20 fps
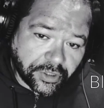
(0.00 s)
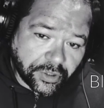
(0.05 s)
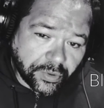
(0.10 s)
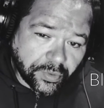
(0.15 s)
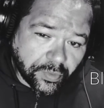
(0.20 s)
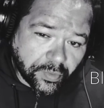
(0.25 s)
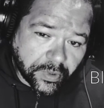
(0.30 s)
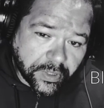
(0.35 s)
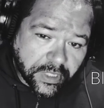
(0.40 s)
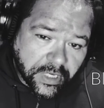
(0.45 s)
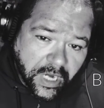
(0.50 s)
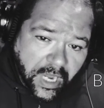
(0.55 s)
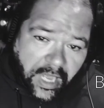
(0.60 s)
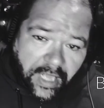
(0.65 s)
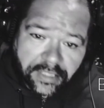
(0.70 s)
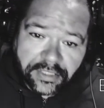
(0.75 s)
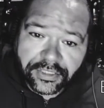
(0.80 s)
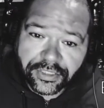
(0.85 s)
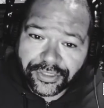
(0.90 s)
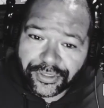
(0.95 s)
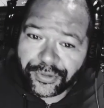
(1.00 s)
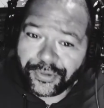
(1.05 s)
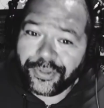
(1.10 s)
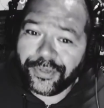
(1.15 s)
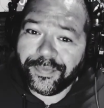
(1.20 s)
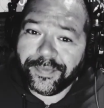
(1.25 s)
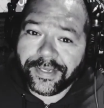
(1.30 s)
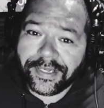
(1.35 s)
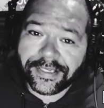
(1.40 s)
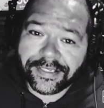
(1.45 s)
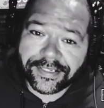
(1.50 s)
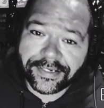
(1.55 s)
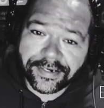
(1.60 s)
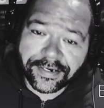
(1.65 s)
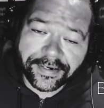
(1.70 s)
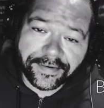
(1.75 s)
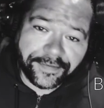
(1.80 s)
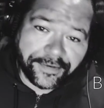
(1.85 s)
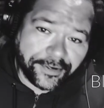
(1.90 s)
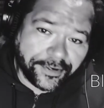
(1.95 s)
you would not sue the
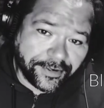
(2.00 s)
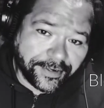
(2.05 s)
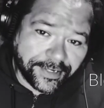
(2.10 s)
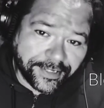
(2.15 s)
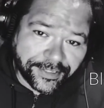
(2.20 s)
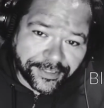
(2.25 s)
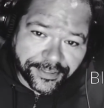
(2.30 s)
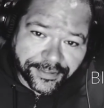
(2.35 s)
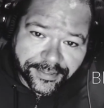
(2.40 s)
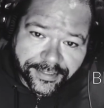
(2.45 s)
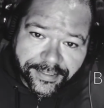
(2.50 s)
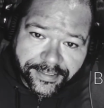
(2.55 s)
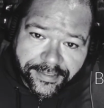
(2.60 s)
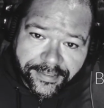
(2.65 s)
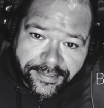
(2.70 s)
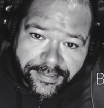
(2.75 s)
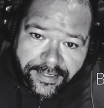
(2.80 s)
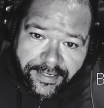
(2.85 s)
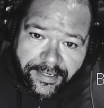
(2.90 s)
military for your injuries.